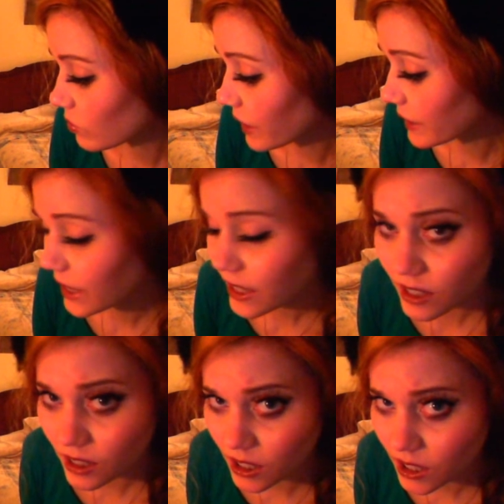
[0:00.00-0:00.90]
I guess
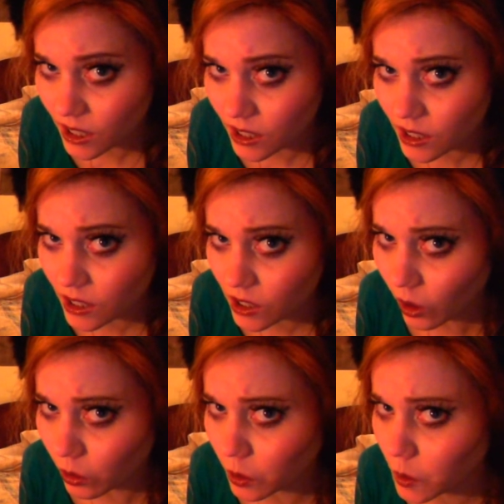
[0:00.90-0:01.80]
this says
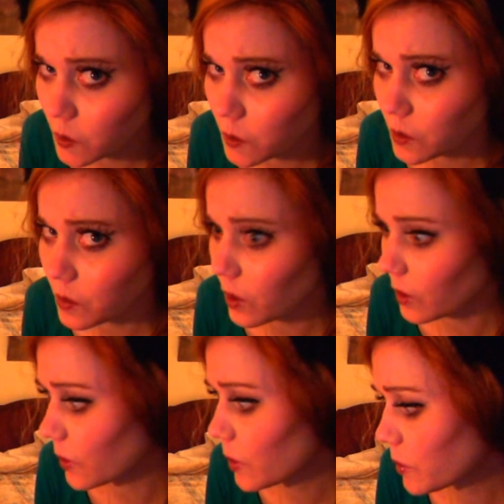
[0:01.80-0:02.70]
salts on it.